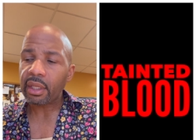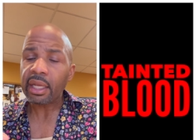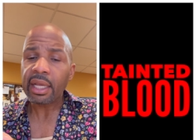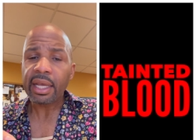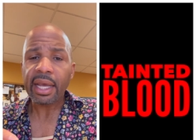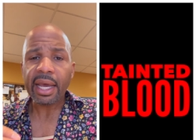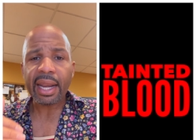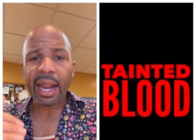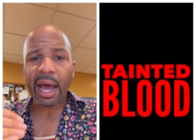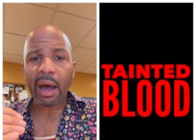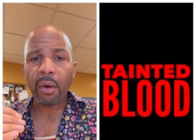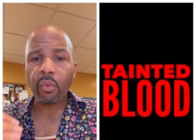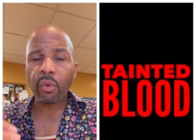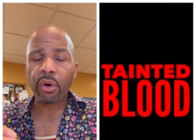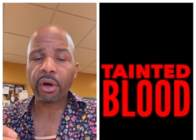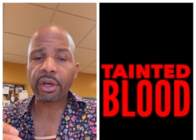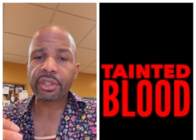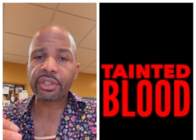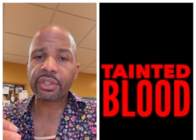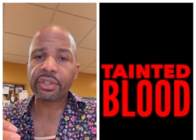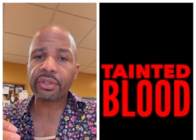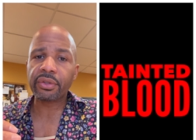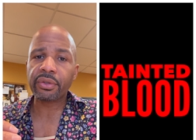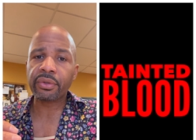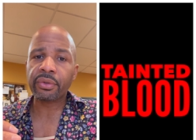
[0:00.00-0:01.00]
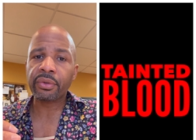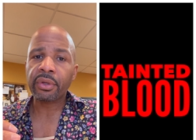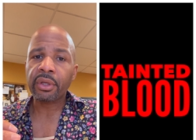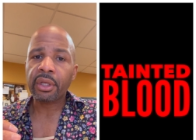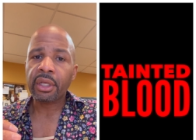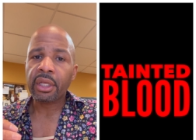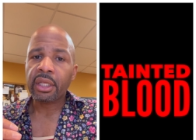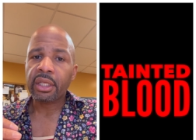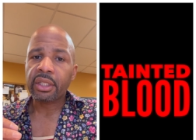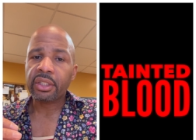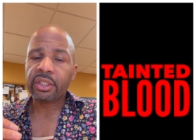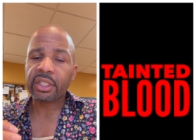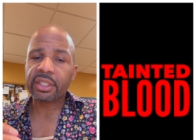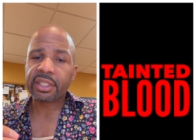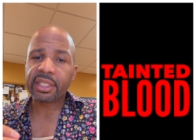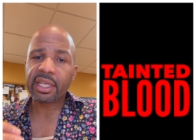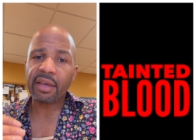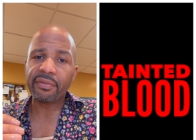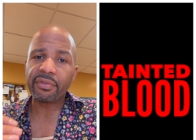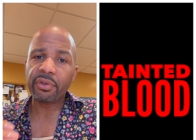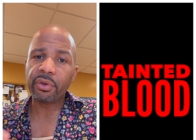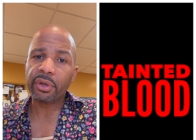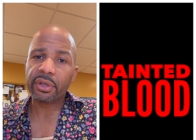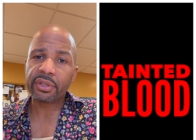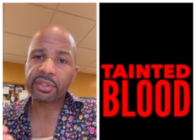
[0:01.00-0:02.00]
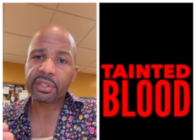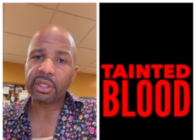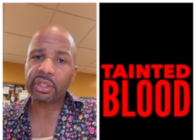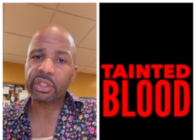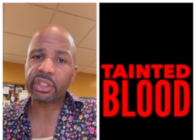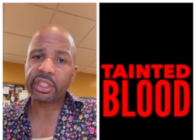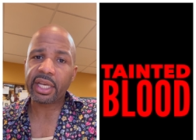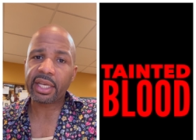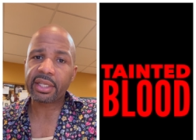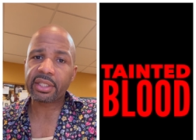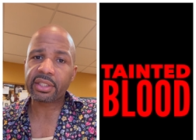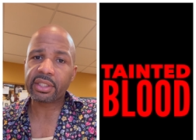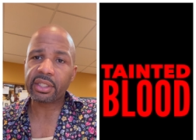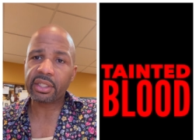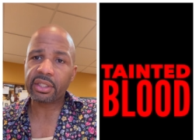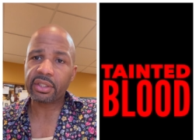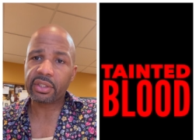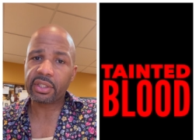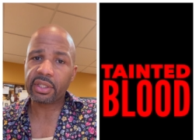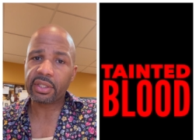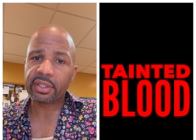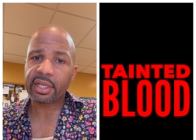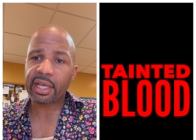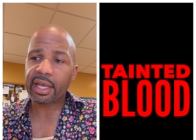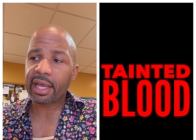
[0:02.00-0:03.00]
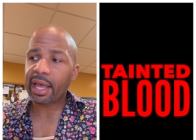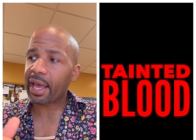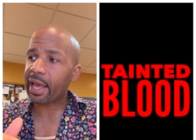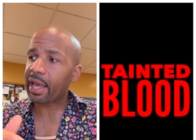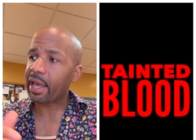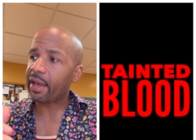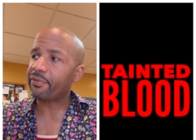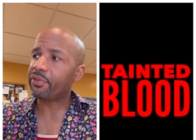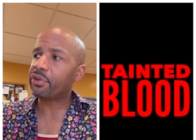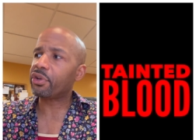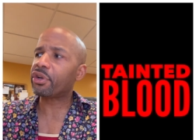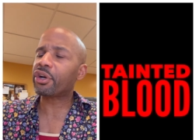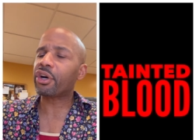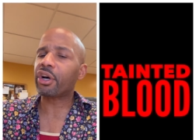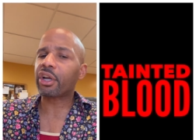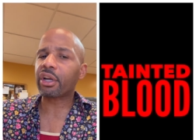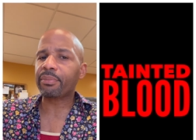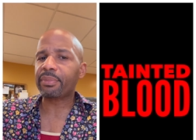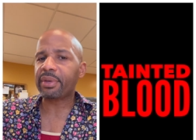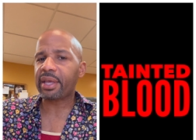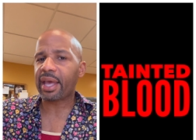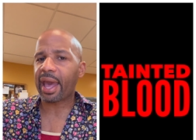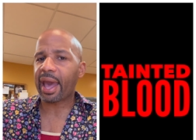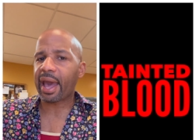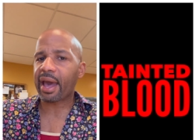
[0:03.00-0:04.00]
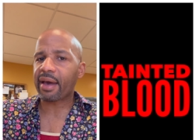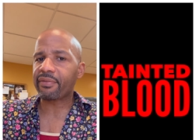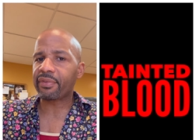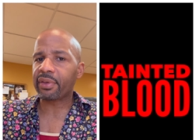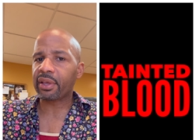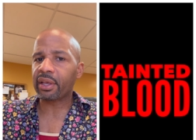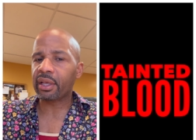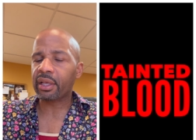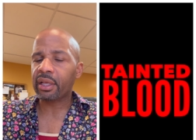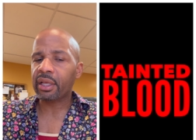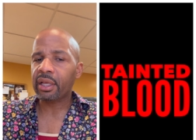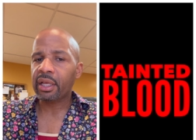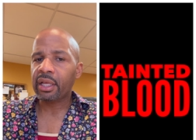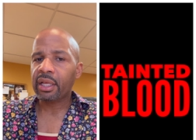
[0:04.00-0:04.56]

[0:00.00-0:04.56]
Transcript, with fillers: And I want to just give you a suggestion to say, hey, if you're going to be having